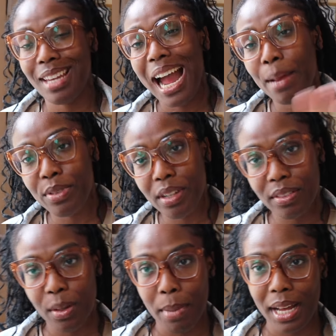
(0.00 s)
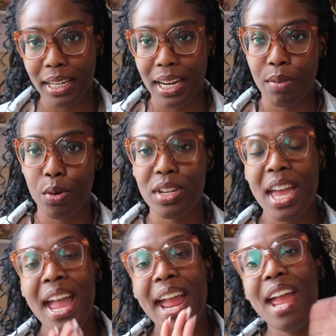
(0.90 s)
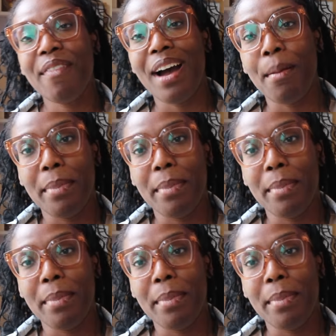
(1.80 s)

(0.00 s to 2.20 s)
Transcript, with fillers: types of demonic arrows if I